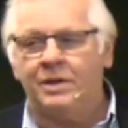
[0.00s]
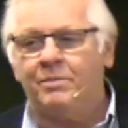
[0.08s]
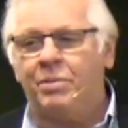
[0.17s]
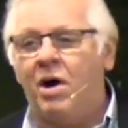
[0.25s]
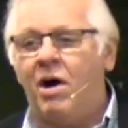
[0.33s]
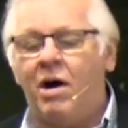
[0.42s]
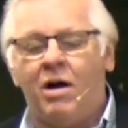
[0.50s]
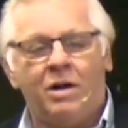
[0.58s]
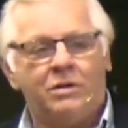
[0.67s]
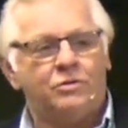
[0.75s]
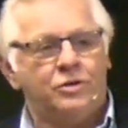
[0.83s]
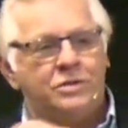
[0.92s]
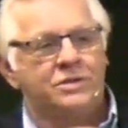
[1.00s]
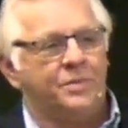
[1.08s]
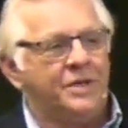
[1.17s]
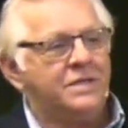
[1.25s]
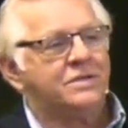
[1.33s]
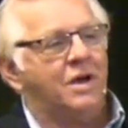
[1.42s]
Paul, who used to
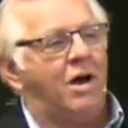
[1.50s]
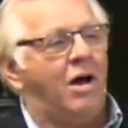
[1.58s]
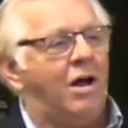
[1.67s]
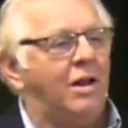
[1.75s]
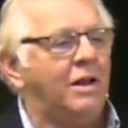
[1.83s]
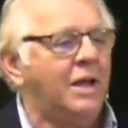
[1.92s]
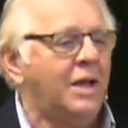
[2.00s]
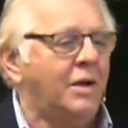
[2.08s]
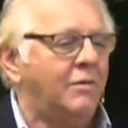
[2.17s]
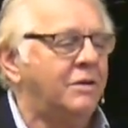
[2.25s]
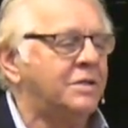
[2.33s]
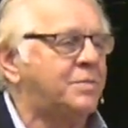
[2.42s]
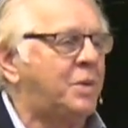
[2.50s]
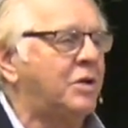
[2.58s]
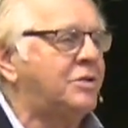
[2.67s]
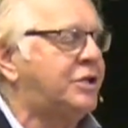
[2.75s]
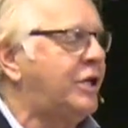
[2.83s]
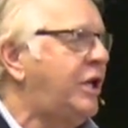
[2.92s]
be Saul, was
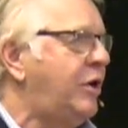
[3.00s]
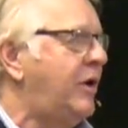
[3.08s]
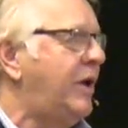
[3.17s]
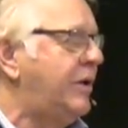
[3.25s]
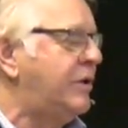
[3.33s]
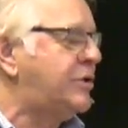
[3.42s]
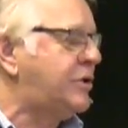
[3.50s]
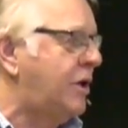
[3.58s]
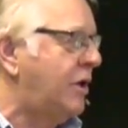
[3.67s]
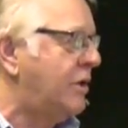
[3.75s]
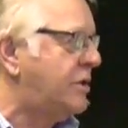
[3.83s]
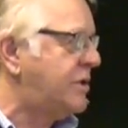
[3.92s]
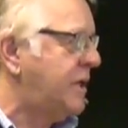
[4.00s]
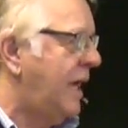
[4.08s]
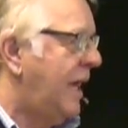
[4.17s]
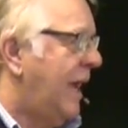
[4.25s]
persecuting the church,